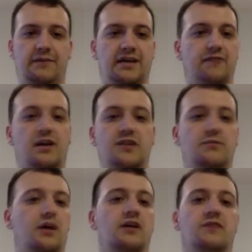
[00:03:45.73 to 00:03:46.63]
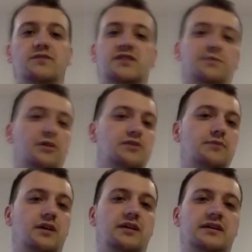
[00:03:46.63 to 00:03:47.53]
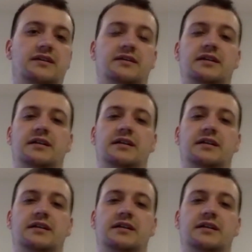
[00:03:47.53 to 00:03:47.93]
advanced marketing, response marketing